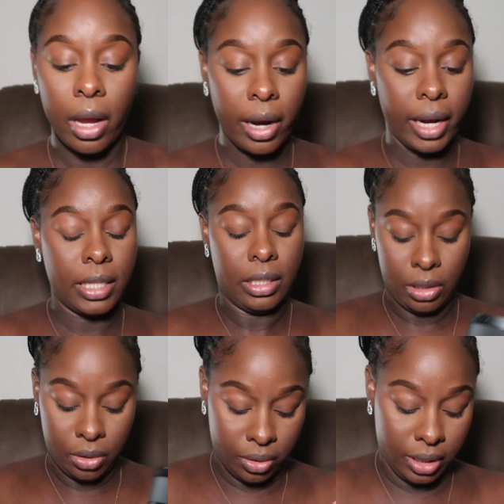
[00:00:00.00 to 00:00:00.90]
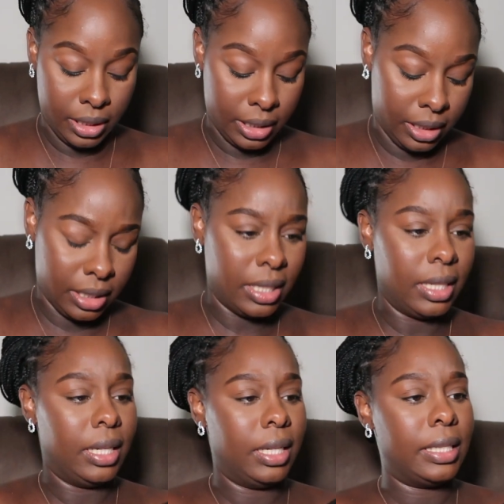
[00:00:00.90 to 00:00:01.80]
All right, so this is
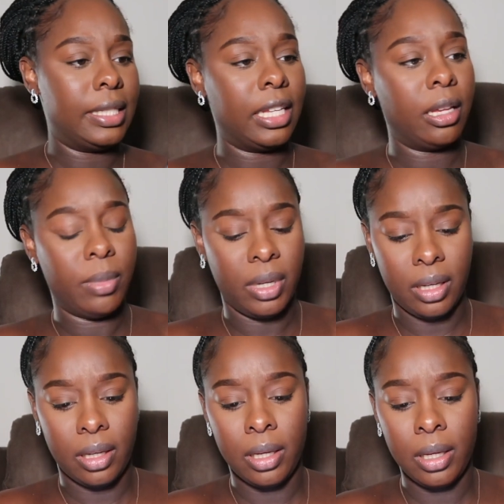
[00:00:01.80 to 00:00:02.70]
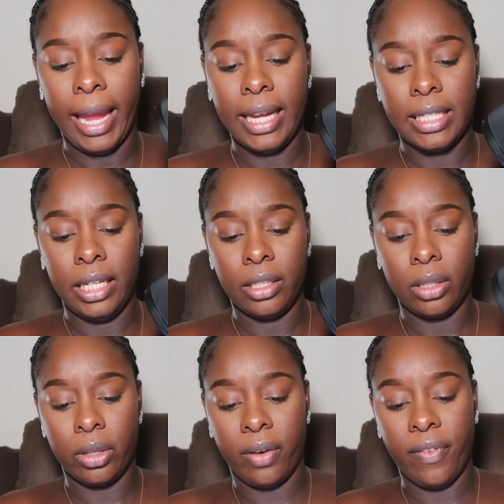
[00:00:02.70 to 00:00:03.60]
the Sigma 18 to
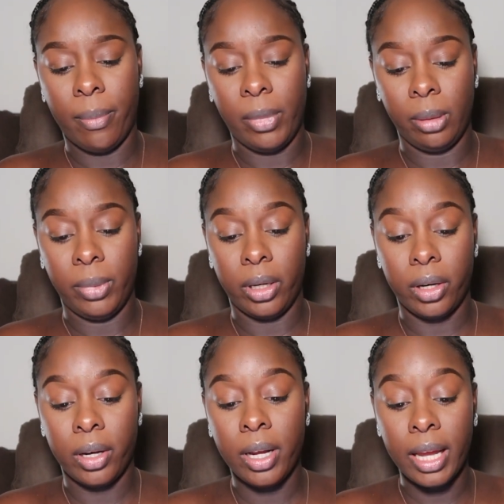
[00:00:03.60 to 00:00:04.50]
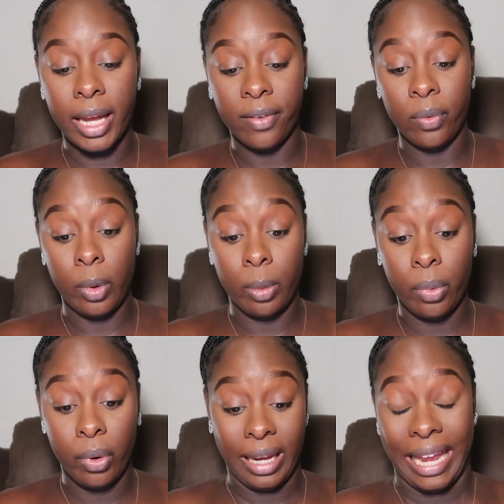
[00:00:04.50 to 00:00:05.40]
35 millimeter
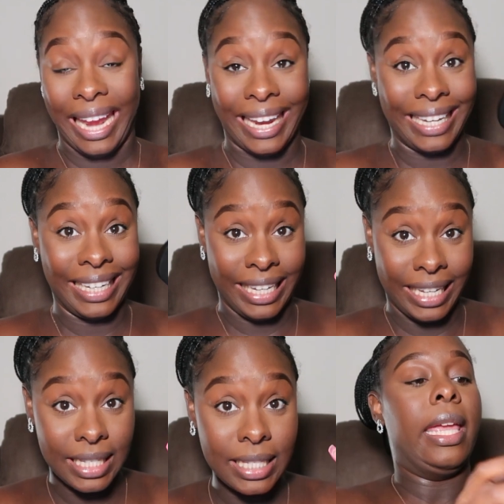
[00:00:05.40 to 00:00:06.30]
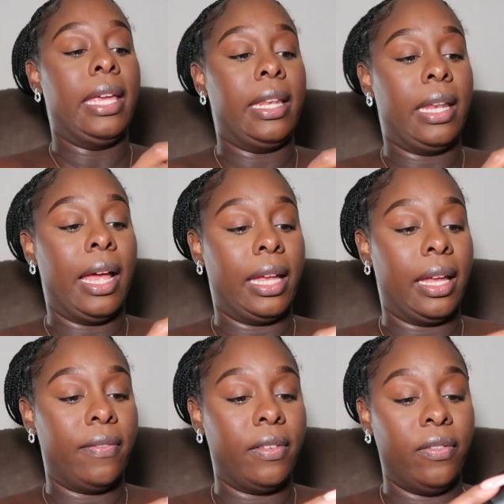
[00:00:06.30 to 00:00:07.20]
f1.8 lens, and I
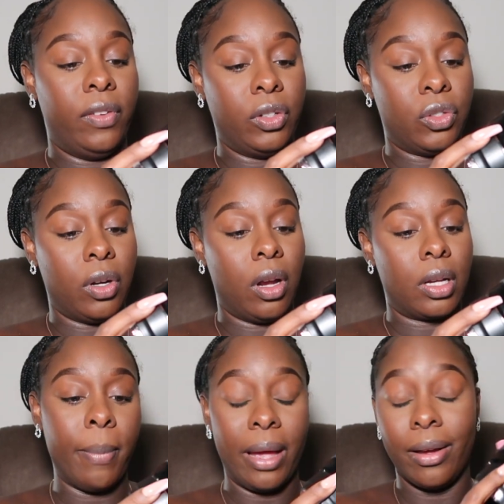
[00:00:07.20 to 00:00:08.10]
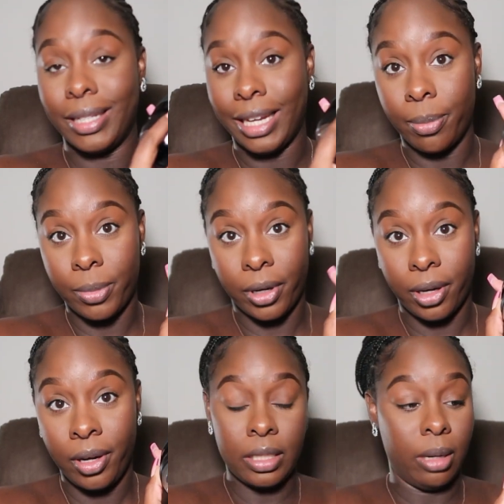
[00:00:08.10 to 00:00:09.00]
have the Viltrox mount adapter
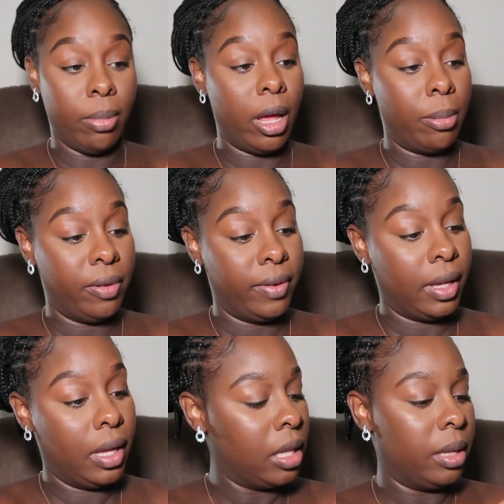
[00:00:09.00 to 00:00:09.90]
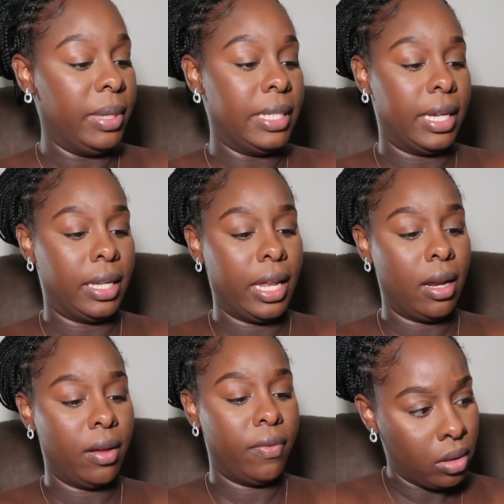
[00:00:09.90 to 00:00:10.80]
to the bottom of it. Let me take that
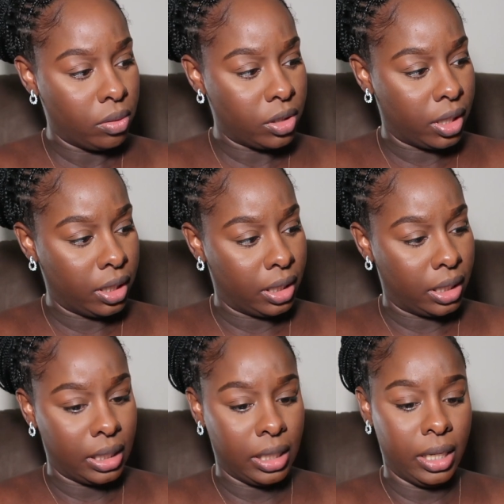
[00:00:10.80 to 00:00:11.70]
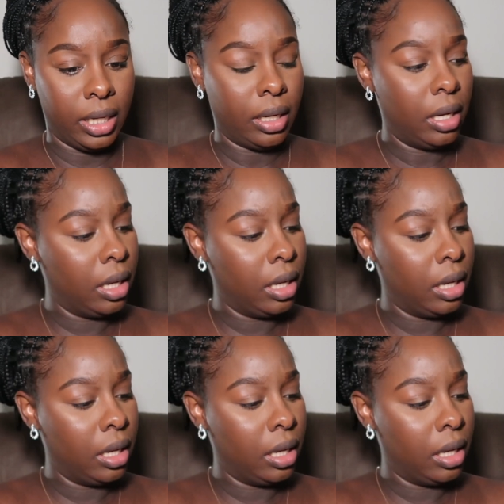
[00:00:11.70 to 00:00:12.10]
off, which I need to clean.